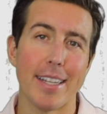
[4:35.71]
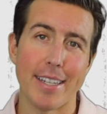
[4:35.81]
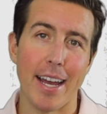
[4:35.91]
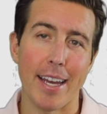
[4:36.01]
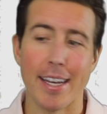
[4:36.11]
the
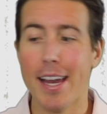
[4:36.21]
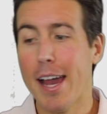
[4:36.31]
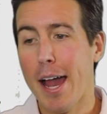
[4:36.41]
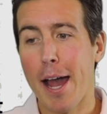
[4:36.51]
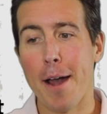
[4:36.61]
day.
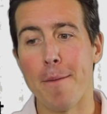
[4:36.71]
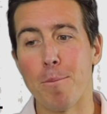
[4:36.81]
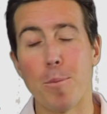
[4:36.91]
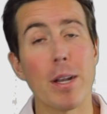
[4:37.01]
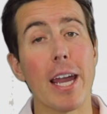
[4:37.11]

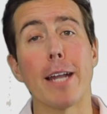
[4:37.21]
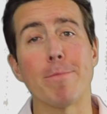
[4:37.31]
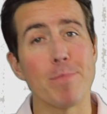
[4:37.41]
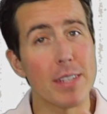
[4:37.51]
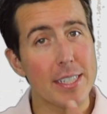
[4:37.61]
But again,